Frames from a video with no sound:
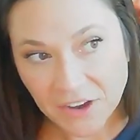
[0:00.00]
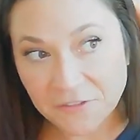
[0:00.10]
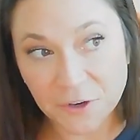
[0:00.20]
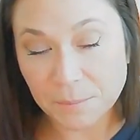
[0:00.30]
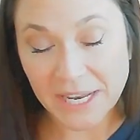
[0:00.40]

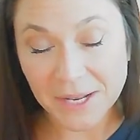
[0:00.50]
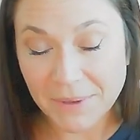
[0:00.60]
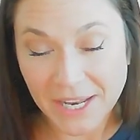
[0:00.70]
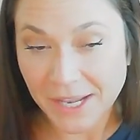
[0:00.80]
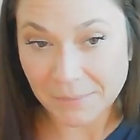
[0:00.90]
For many,
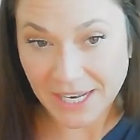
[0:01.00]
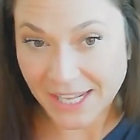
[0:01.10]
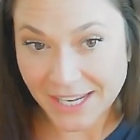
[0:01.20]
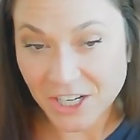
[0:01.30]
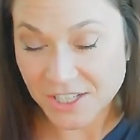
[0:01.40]
many, many
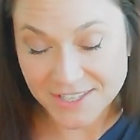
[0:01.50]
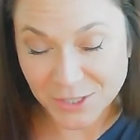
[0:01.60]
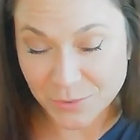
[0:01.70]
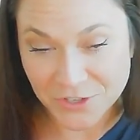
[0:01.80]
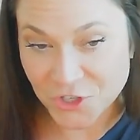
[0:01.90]
years, he
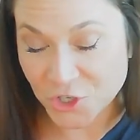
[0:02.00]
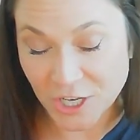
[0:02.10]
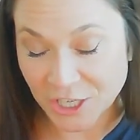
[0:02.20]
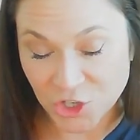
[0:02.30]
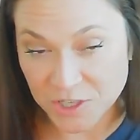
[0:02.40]
was
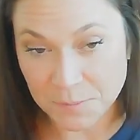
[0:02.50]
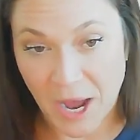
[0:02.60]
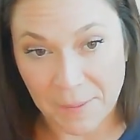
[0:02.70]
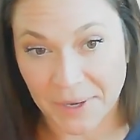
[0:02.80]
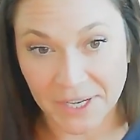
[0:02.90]
just
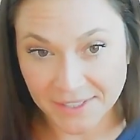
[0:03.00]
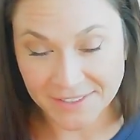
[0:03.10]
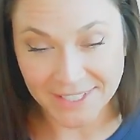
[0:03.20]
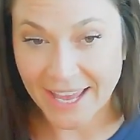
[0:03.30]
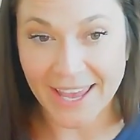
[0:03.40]
Papa.
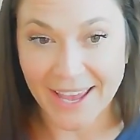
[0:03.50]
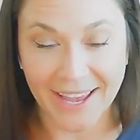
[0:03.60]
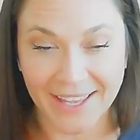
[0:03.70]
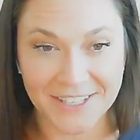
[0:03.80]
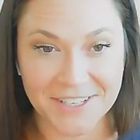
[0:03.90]

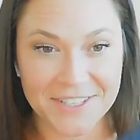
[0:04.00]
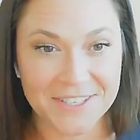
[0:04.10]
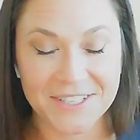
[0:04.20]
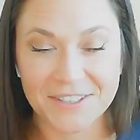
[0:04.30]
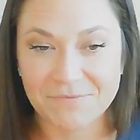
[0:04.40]
And
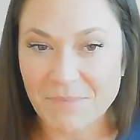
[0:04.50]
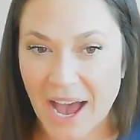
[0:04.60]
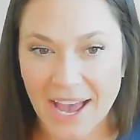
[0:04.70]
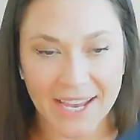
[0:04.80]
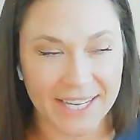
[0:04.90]

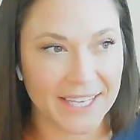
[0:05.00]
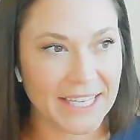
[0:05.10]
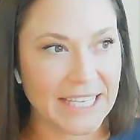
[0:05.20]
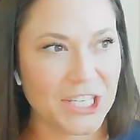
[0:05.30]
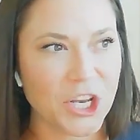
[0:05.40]
I
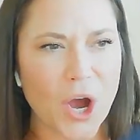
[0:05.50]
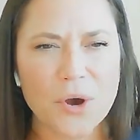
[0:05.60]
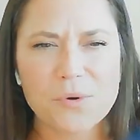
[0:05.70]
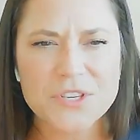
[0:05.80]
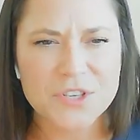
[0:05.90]

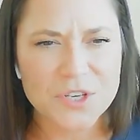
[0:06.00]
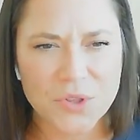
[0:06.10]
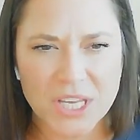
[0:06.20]
always knew that